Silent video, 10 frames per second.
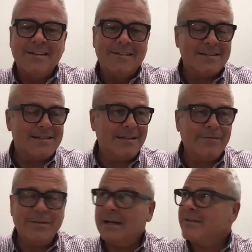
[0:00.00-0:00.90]
This
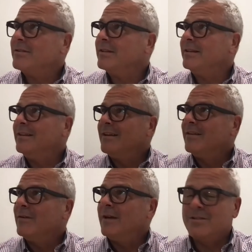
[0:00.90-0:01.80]
evening, actually,
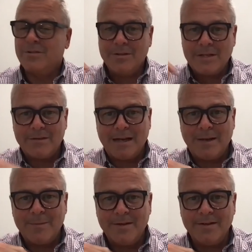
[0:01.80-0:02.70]
as soon as I
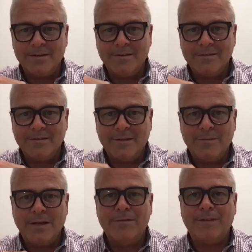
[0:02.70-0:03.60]
wrap here, in,
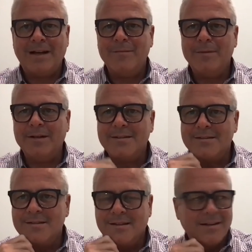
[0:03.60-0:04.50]
in five minutes,